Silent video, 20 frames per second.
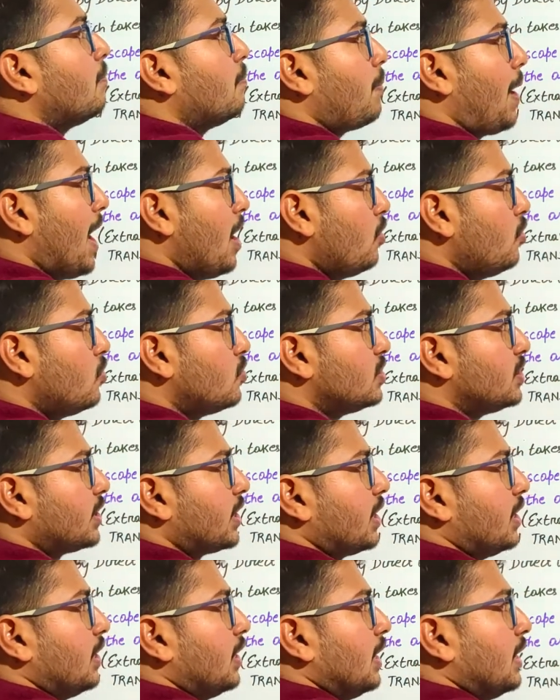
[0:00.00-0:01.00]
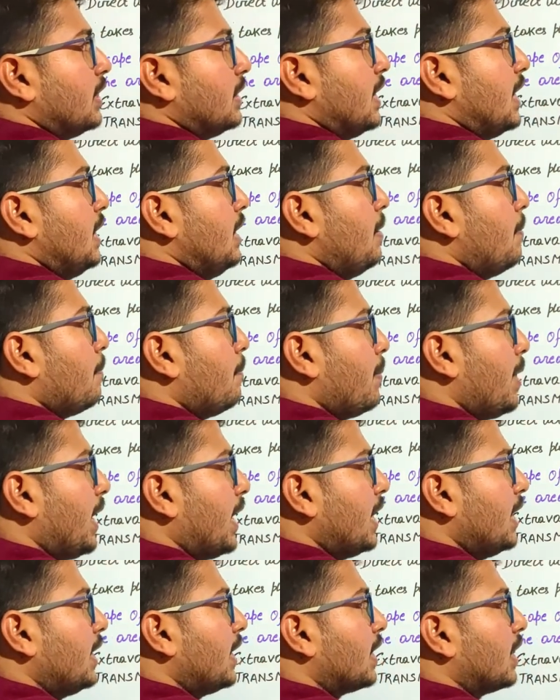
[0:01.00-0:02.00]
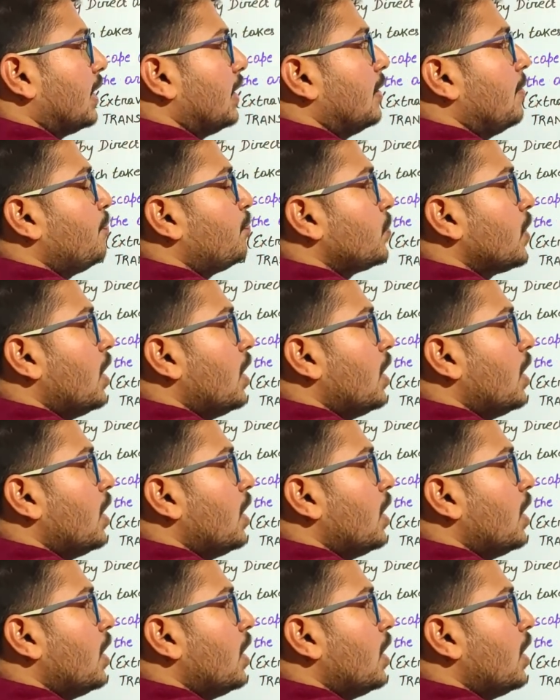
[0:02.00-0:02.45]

biological, then mechanical.